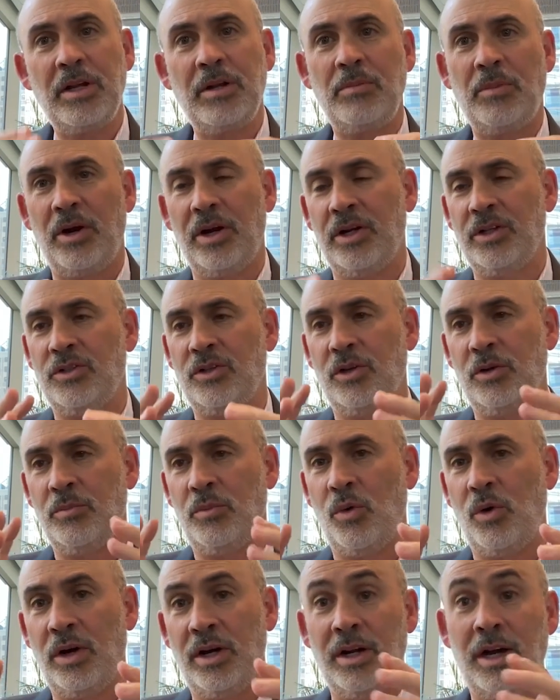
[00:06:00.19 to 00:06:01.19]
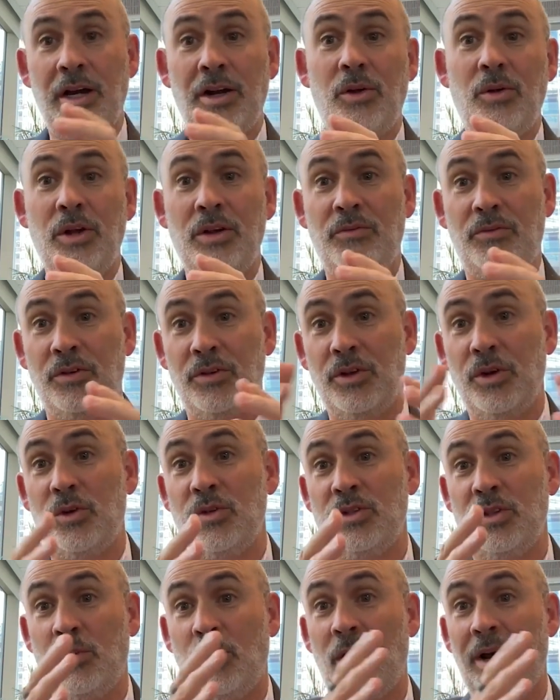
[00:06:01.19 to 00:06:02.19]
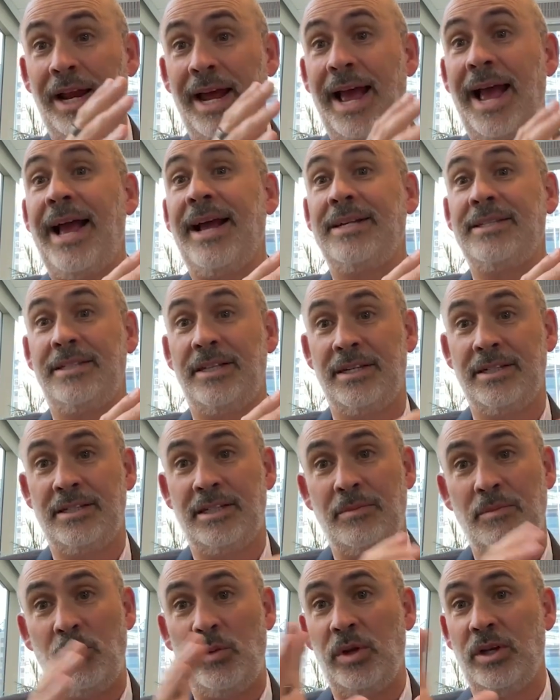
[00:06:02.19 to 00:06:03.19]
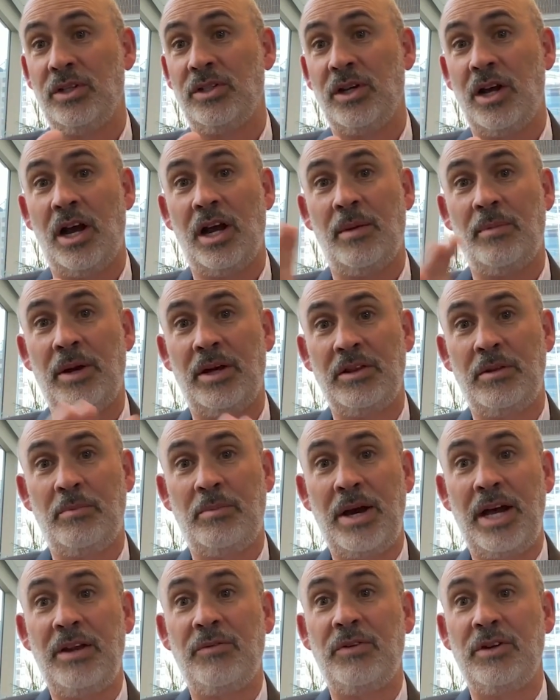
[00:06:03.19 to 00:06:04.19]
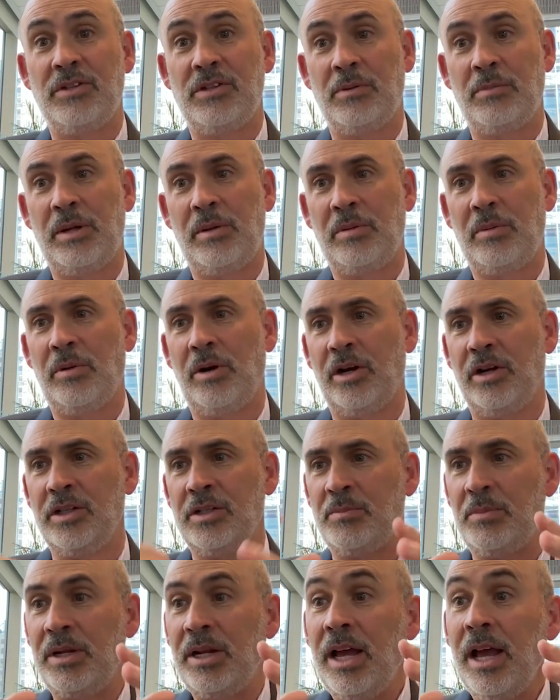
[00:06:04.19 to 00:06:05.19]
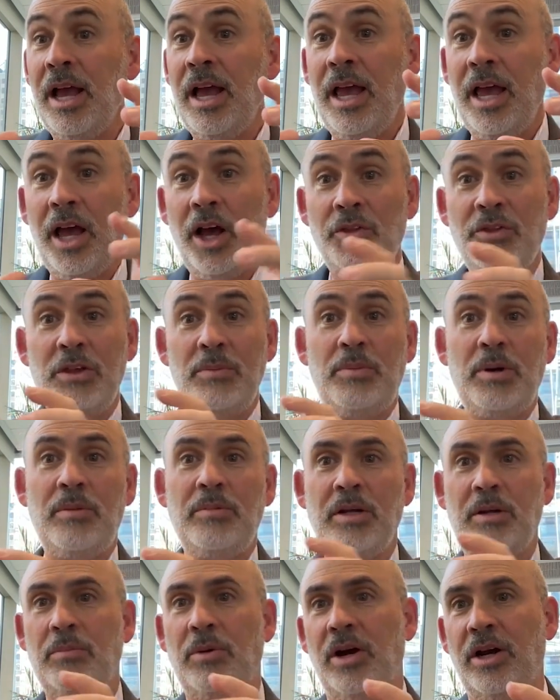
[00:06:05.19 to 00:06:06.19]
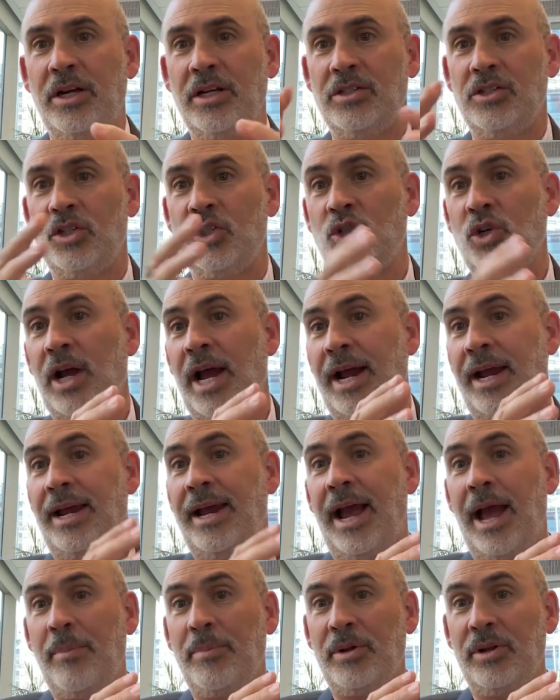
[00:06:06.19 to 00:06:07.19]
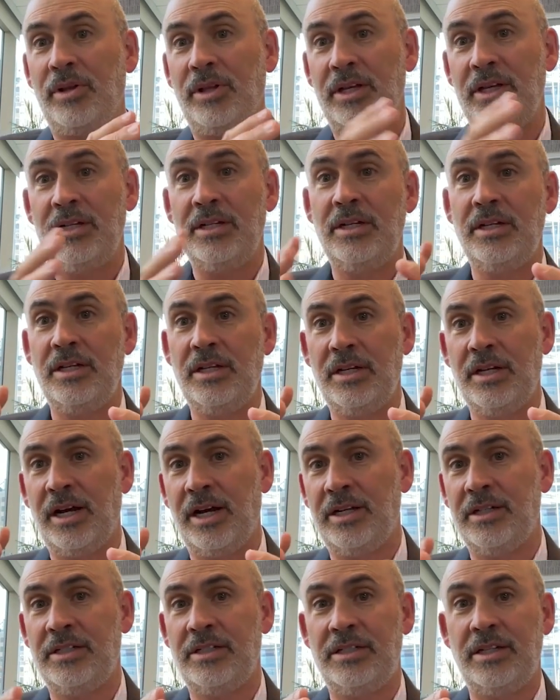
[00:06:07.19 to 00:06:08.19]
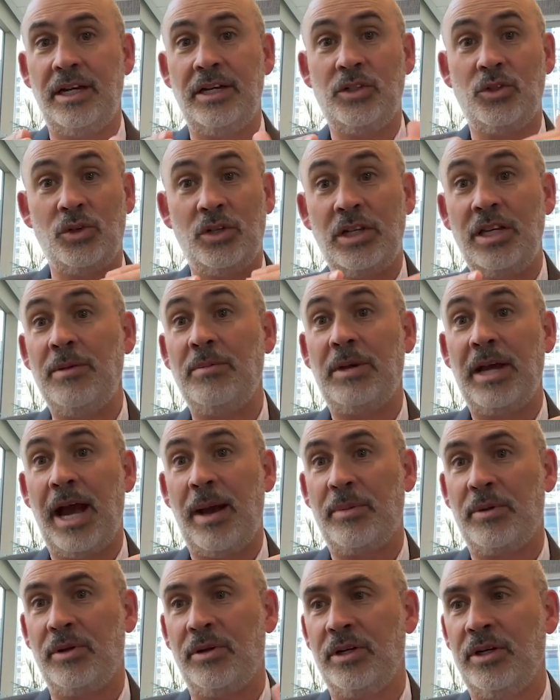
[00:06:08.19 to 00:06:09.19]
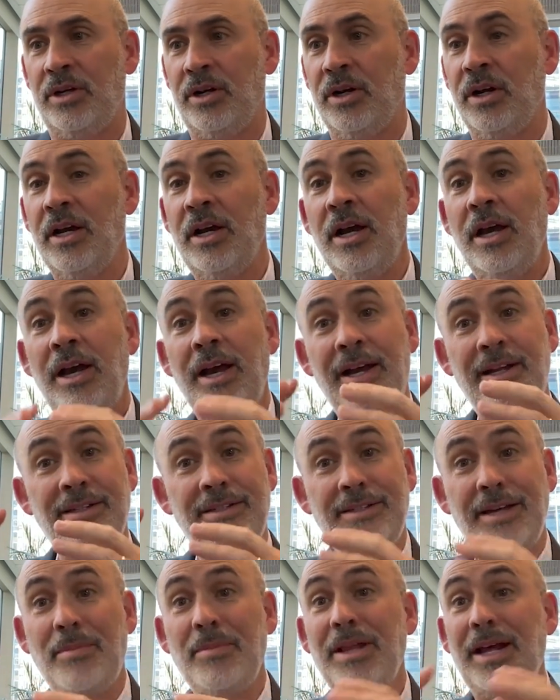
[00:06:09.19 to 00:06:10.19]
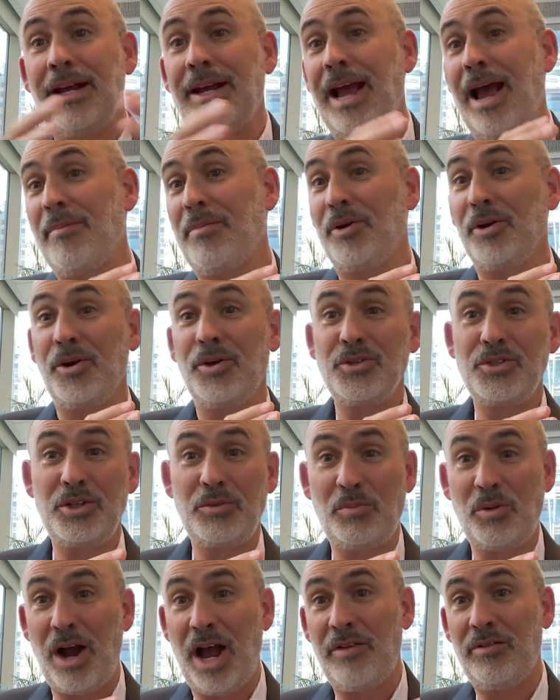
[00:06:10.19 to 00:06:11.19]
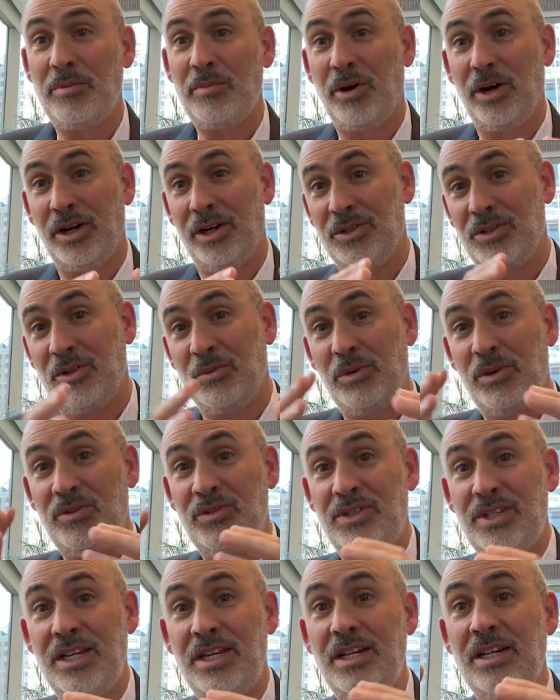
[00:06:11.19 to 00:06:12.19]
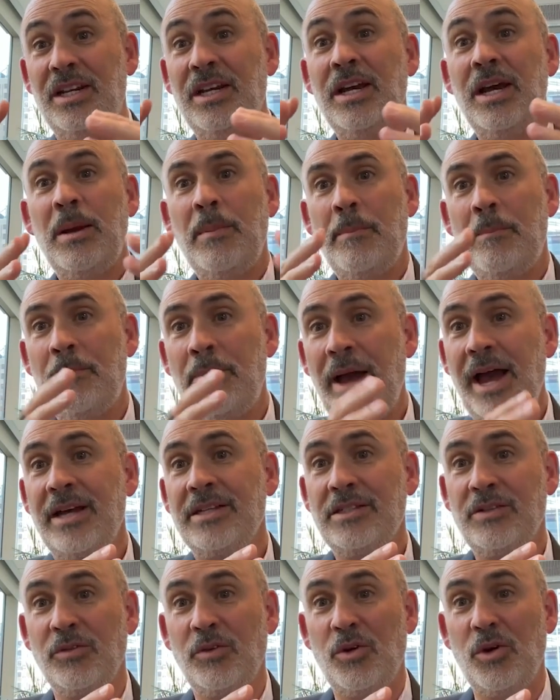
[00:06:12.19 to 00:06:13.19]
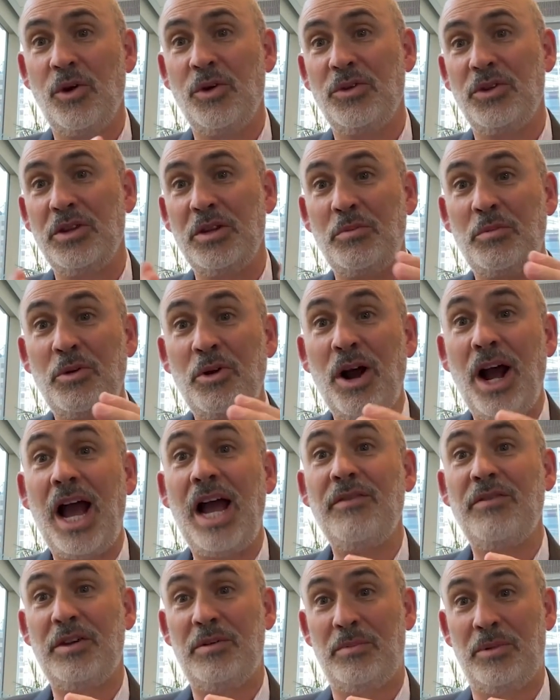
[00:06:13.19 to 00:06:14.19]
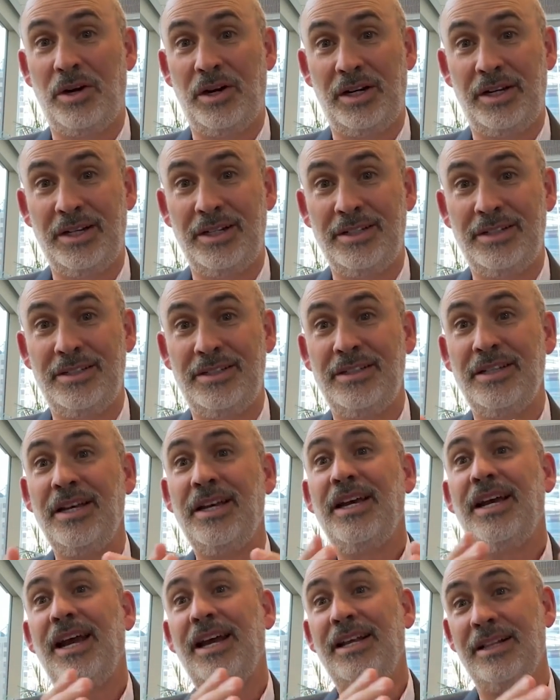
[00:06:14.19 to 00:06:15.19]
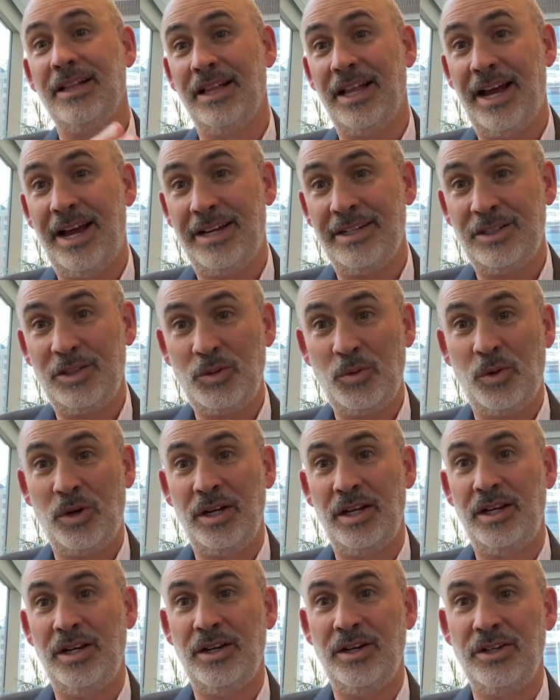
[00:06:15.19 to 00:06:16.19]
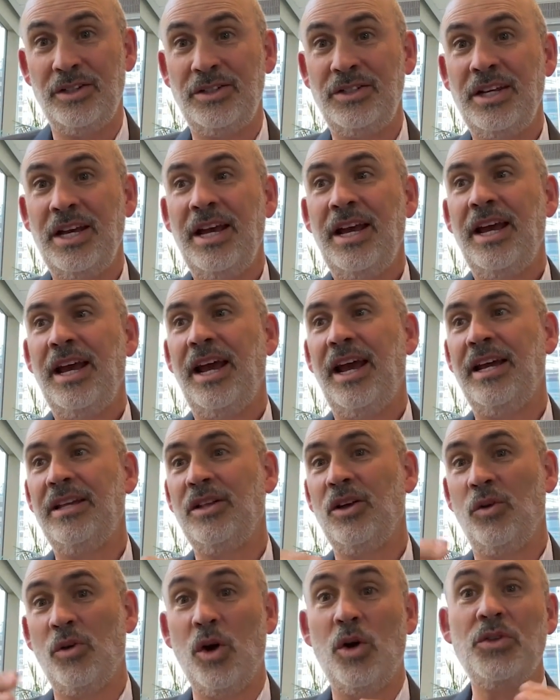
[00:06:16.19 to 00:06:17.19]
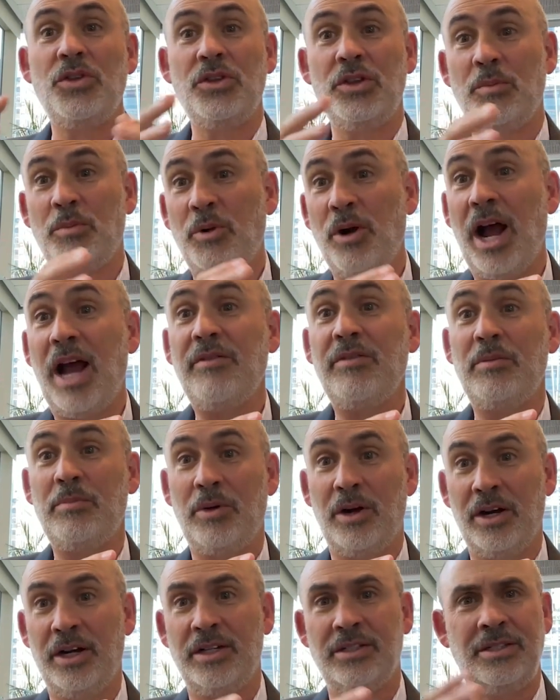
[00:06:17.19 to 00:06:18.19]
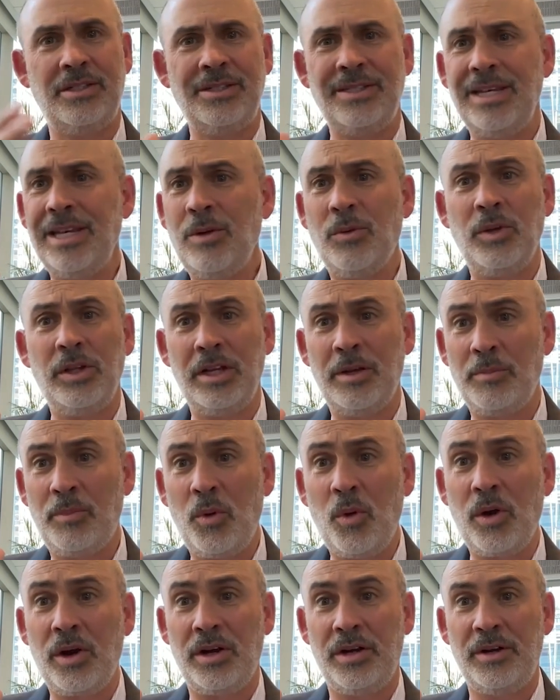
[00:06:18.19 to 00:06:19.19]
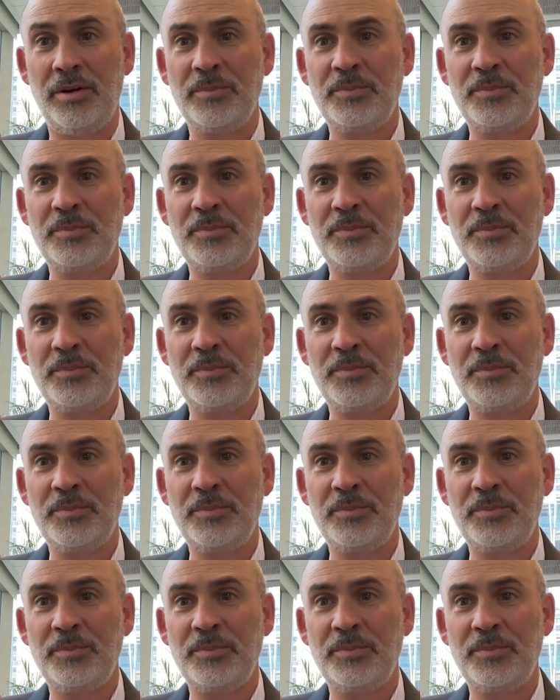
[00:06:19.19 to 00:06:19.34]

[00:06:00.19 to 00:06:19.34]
markets are important not only for those that want to access them. We can talk about the benefits of public markets, but healthy public markets attract capital into the United States or keep capital here. And some of that capital goes into private markets. And we've seen massive growth in the private markets in the last 20 years. And the growth in the private markets is equally important.